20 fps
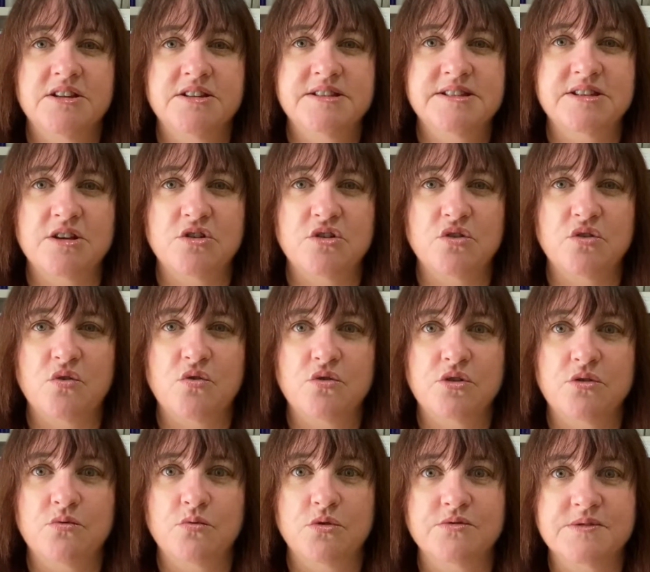all
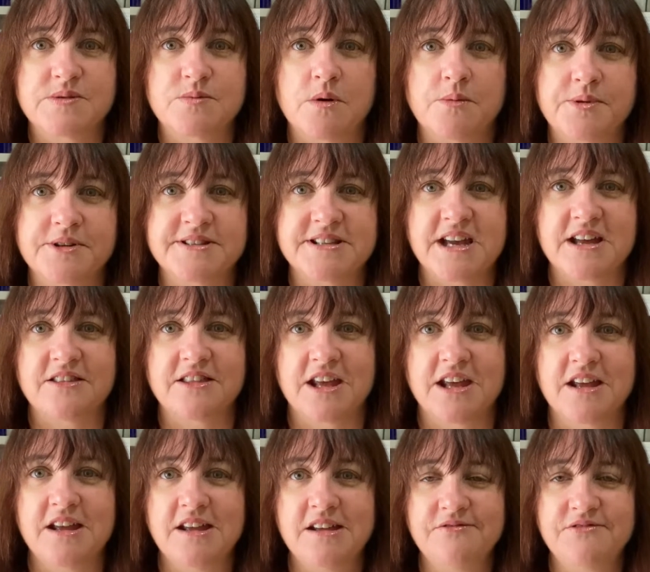you wool swappers out
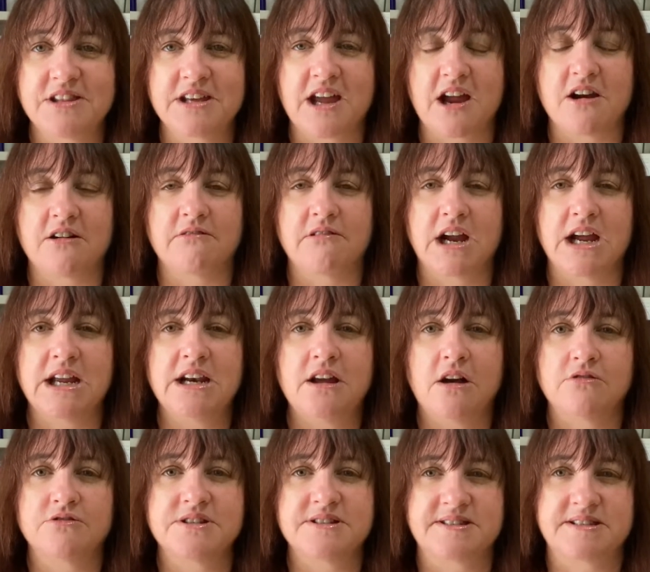there for the current round,
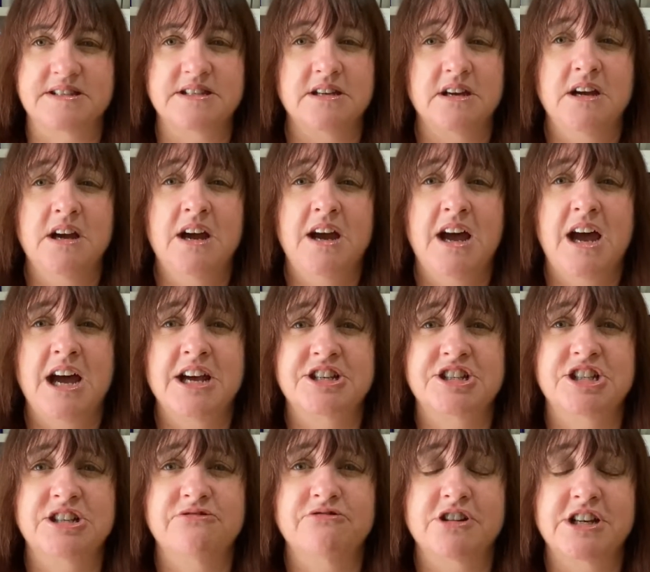I'll just
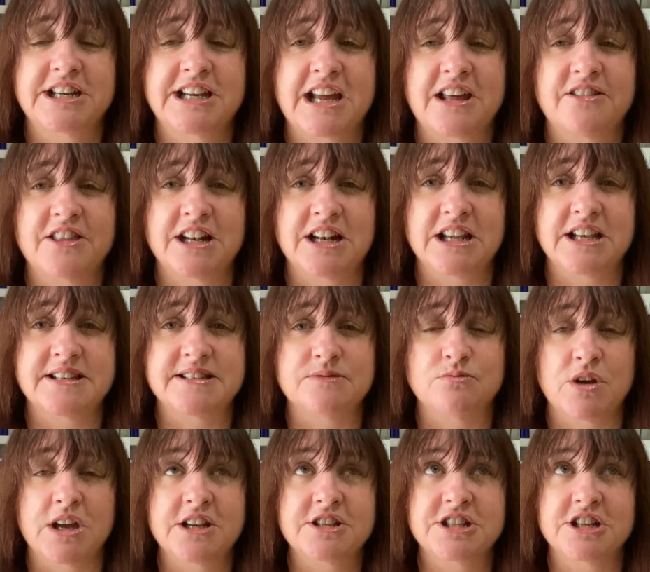actually read out the list.
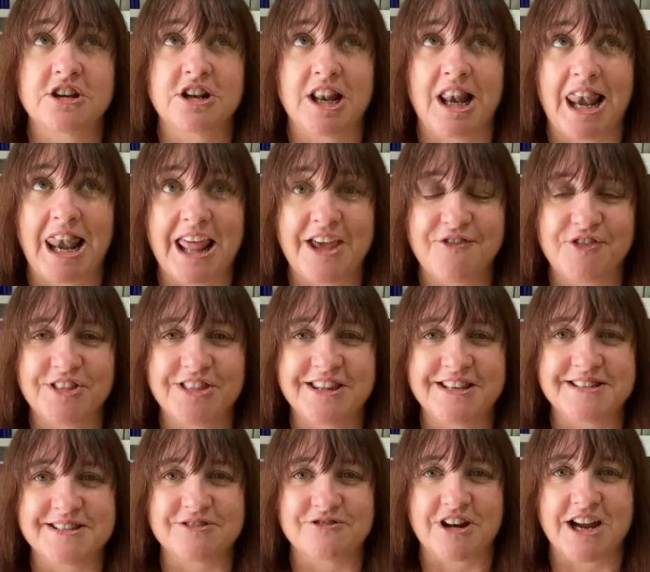We actually got 11
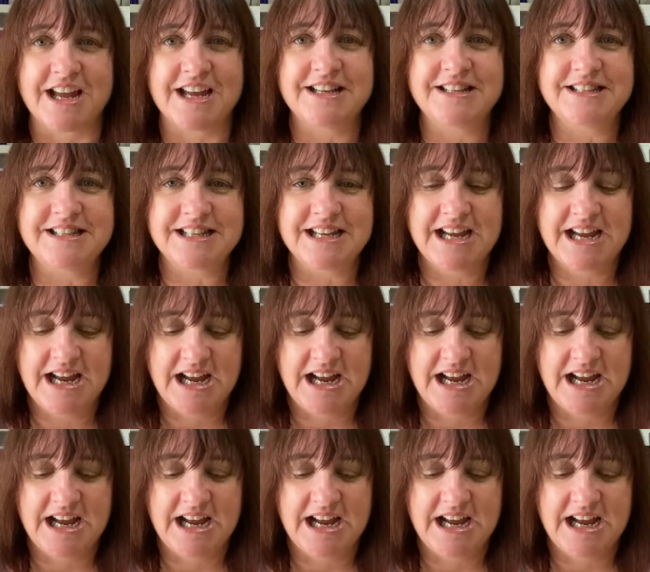this round.